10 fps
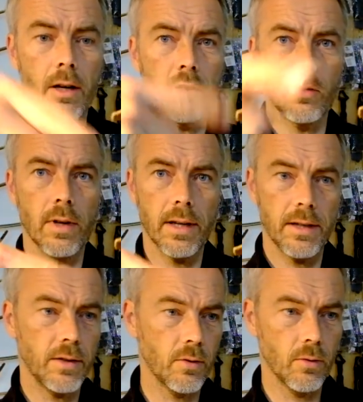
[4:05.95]
a
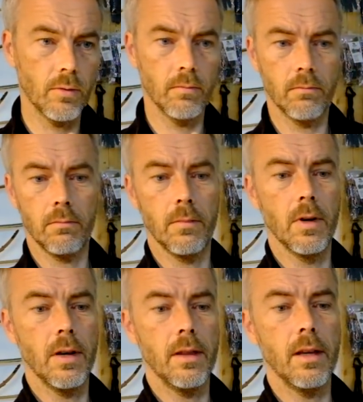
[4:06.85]
shoelace through,
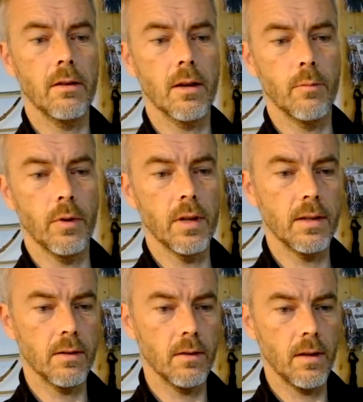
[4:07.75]
then you can put
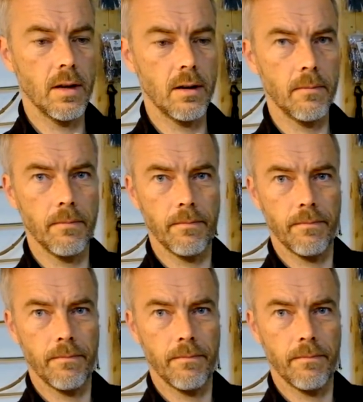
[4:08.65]
this on there,